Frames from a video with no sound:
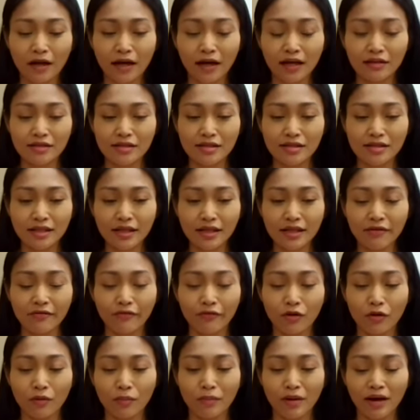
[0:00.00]
would say
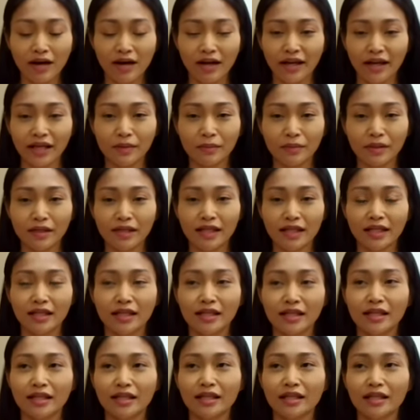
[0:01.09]
for mine,
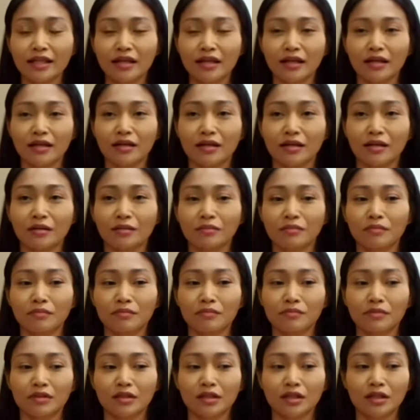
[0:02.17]
bikini,
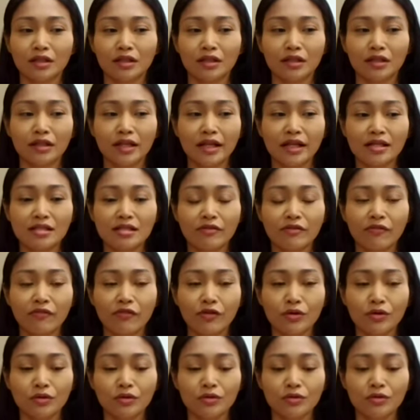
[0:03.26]
there's a
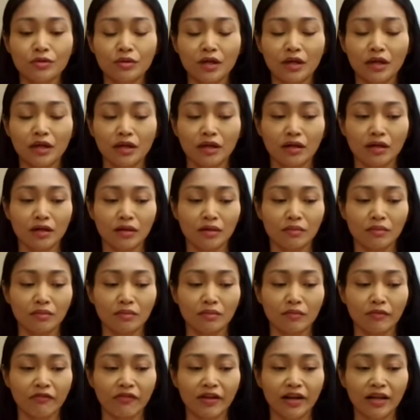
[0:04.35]
few
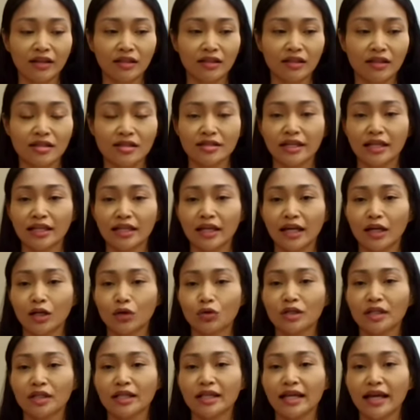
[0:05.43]
factors that they are
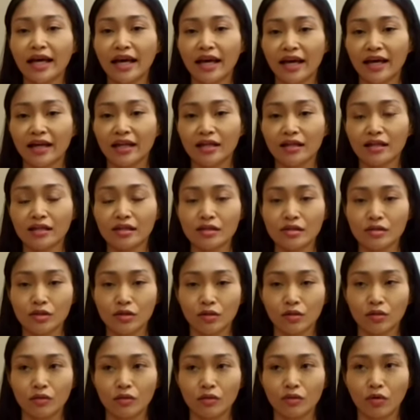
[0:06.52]
looking at.
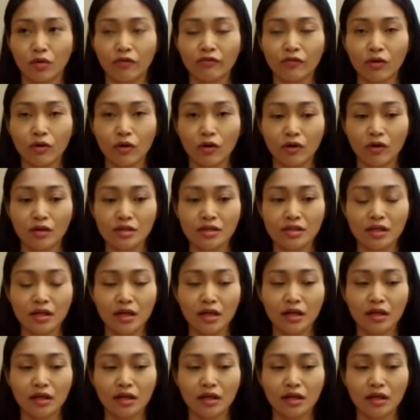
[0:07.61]
So of course,